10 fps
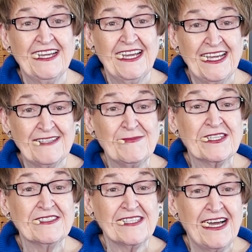And
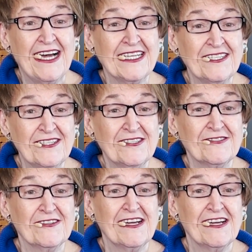because I know